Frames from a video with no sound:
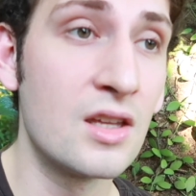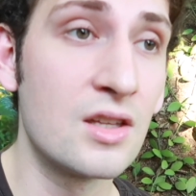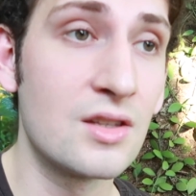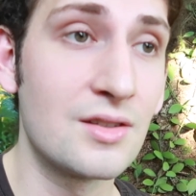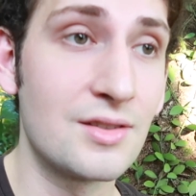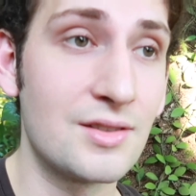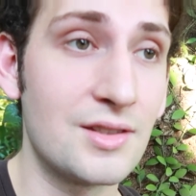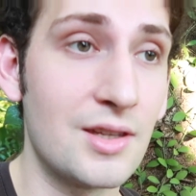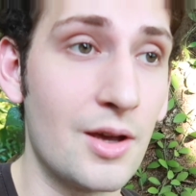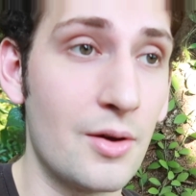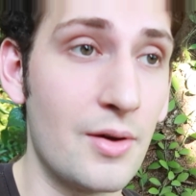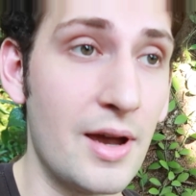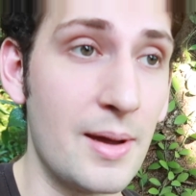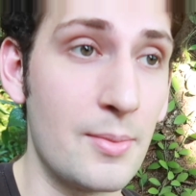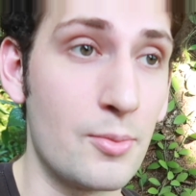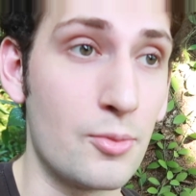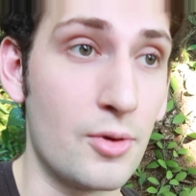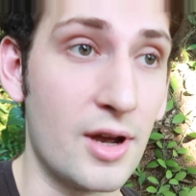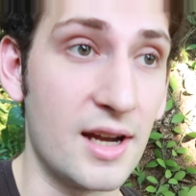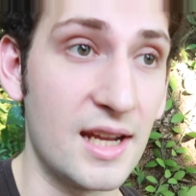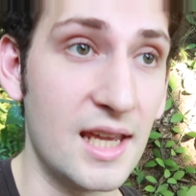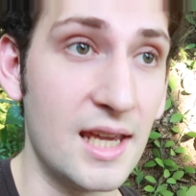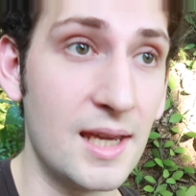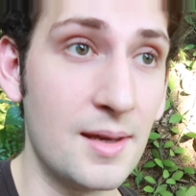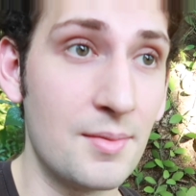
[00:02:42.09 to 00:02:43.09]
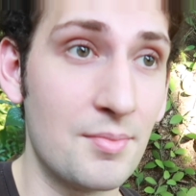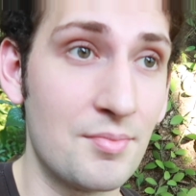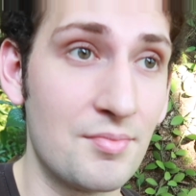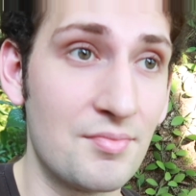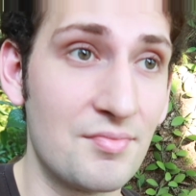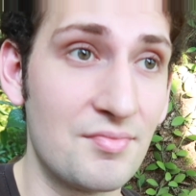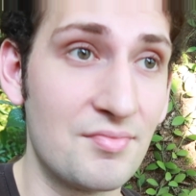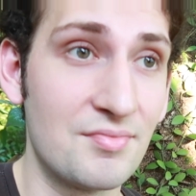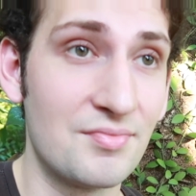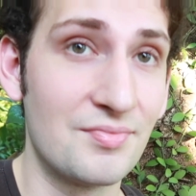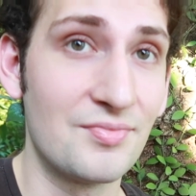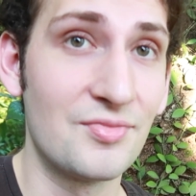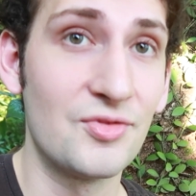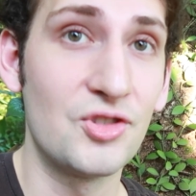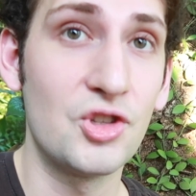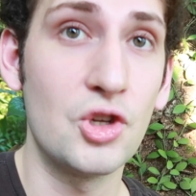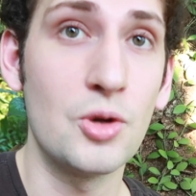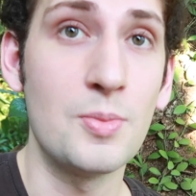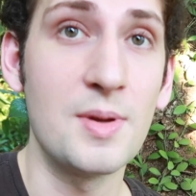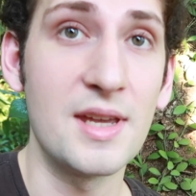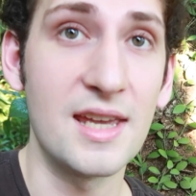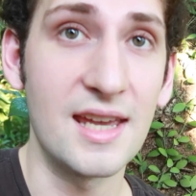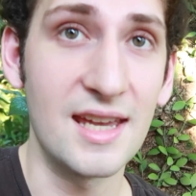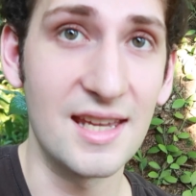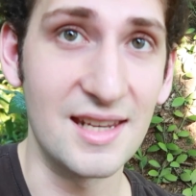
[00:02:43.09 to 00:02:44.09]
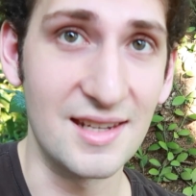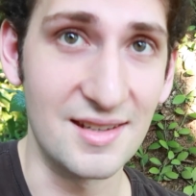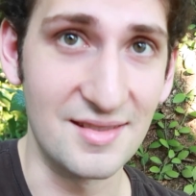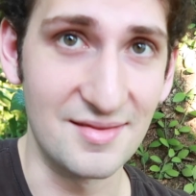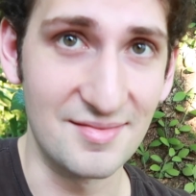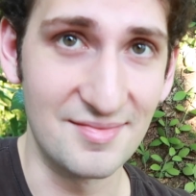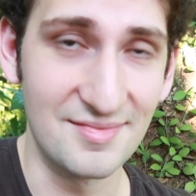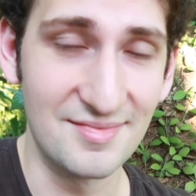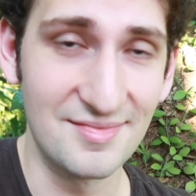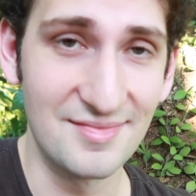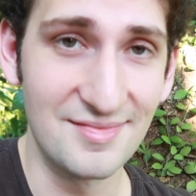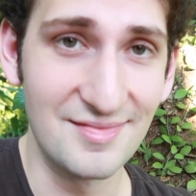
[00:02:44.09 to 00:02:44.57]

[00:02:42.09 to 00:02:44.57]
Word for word: So I'm ready to begin